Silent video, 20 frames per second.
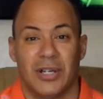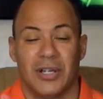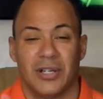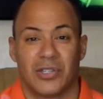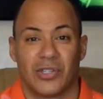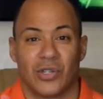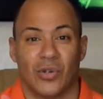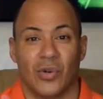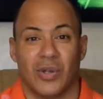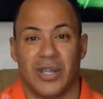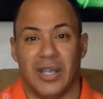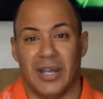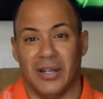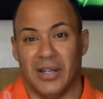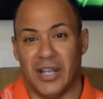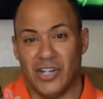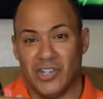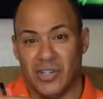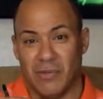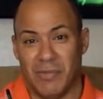So again,
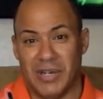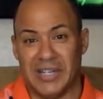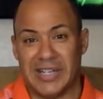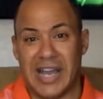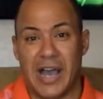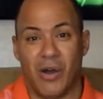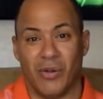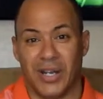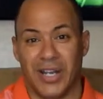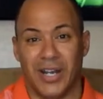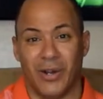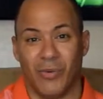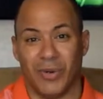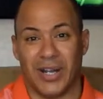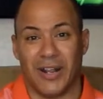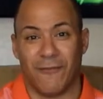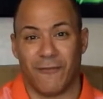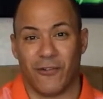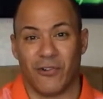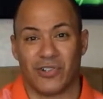they should be down here when
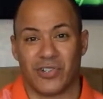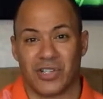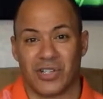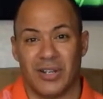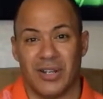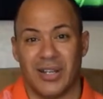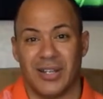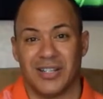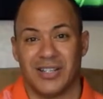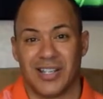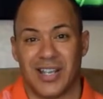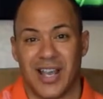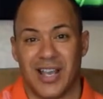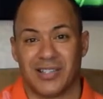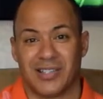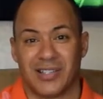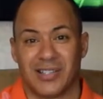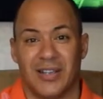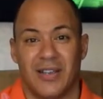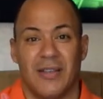they first
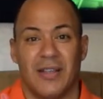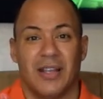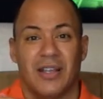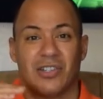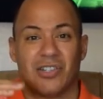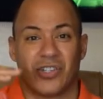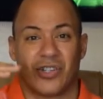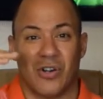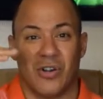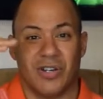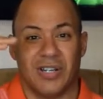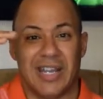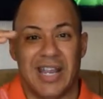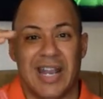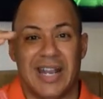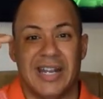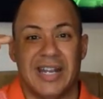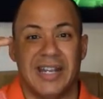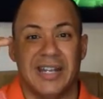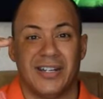test, start
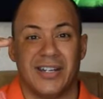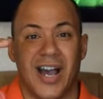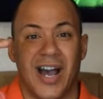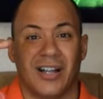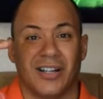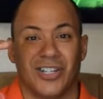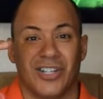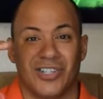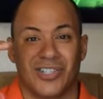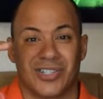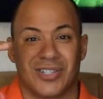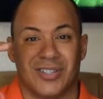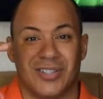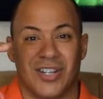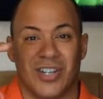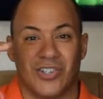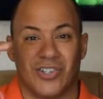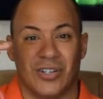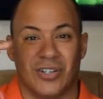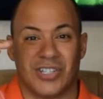gaining knowledge,
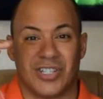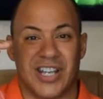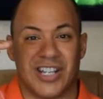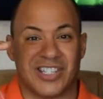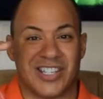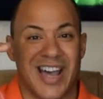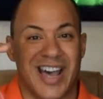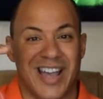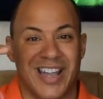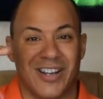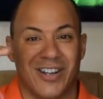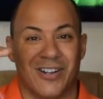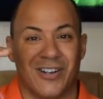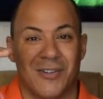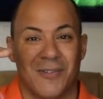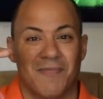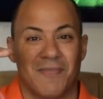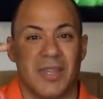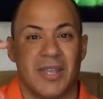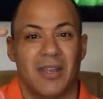they should test higher.